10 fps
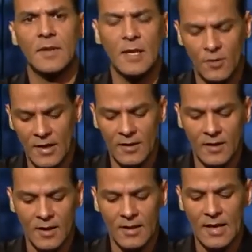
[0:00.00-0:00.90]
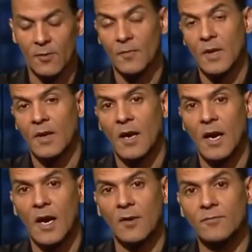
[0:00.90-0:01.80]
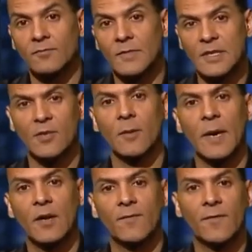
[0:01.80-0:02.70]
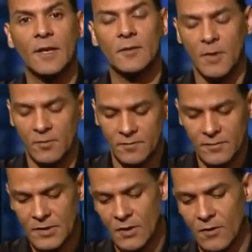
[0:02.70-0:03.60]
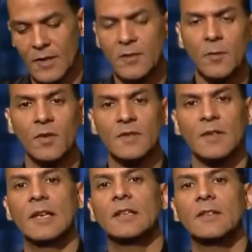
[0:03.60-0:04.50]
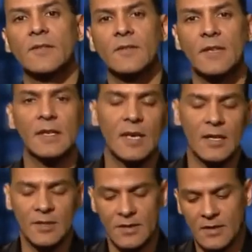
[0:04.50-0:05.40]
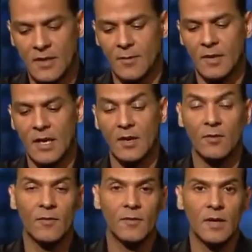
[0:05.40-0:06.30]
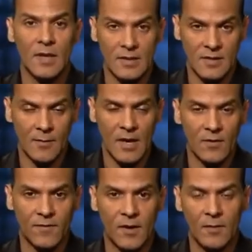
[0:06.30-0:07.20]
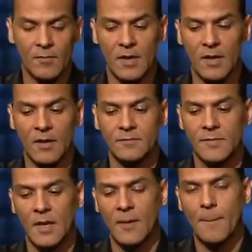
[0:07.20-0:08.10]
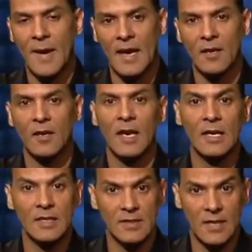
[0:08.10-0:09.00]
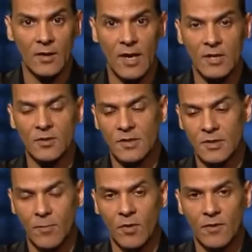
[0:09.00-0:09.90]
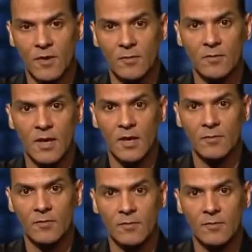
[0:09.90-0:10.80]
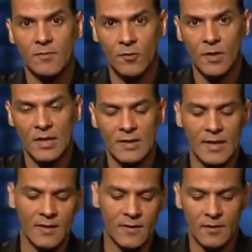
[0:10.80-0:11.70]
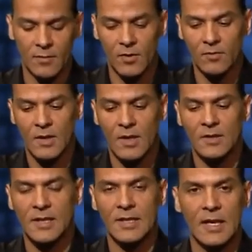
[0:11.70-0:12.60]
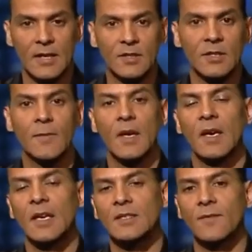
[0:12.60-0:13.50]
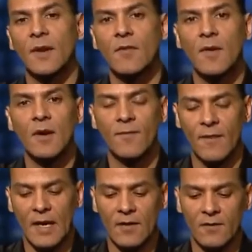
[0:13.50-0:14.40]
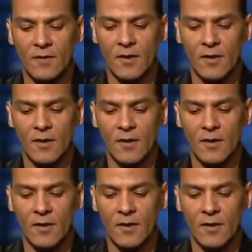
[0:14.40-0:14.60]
you again. Now, let's talk about Thunderbolt. So Thunderbolt is the latest technology that's coming out, has come out from Mac and Intel, actually. Both of them created that Thunderbolt technology. And it's a very, very fast